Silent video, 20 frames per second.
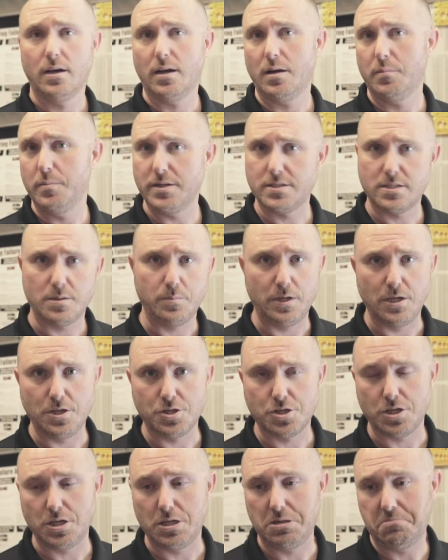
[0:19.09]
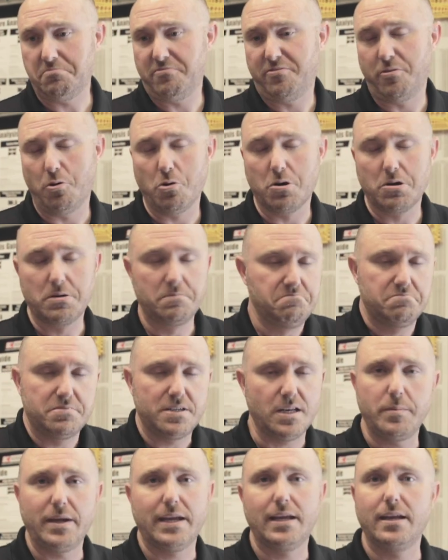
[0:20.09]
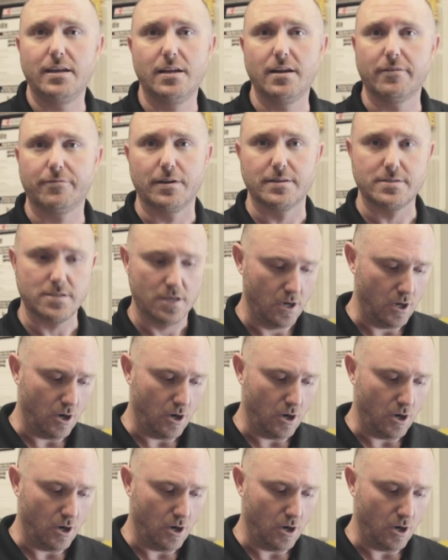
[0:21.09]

a Mitsubishi, Ford, doesn't make any difference.